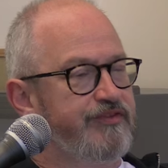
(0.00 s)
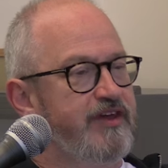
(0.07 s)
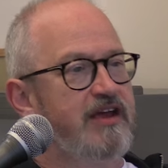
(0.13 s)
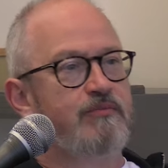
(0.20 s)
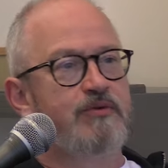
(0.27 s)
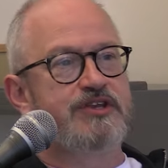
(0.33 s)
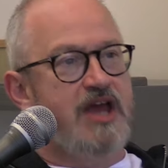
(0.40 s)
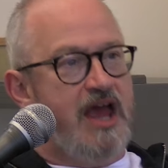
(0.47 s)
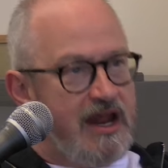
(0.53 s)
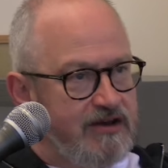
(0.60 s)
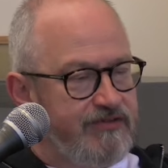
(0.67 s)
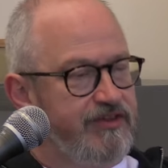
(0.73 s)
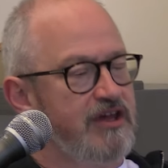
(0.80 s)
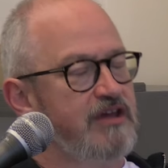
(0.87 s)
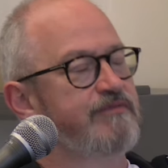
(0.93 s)
thing with
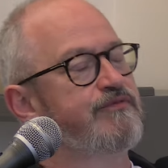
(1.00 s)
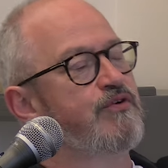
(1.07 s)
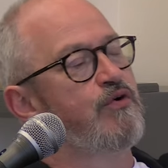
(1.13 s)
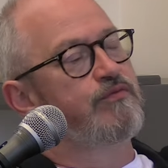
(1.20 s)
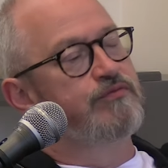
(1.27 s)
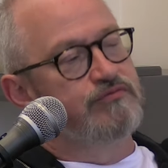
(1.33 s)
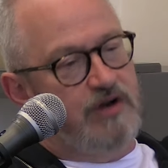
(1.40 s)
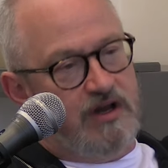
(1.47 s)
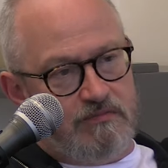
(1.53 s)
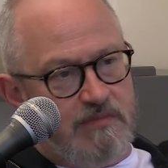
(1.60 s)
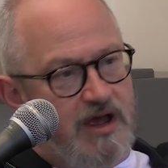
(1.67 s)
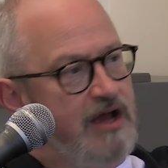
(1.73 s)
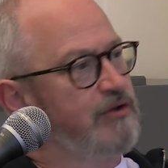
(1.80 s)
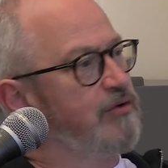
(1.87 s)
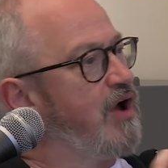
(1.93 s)
anything involved Rik
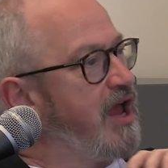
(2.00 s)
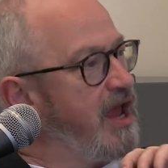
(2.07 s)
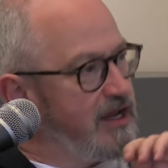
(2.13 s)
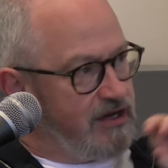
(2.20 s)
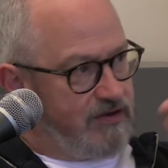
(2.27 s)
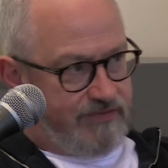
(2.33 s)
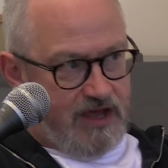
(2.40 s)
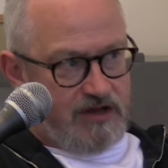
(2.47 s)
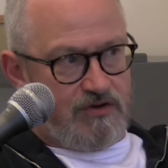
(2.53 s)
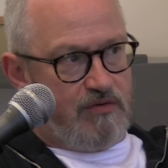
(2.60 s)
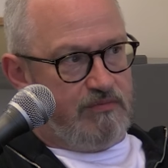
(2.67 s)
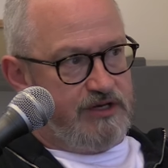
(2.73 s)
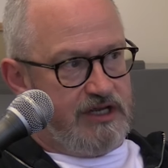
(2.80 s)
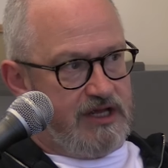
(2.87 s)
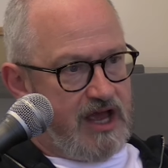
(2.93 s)
Mayall or any of that
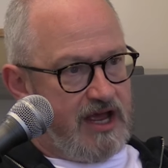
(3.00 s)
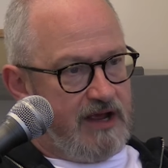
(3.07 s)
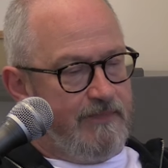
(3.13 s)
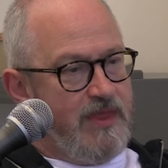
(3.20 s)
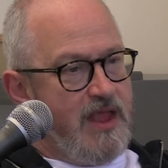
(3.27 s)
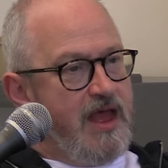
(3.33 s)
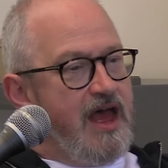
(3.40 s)
comedy gang.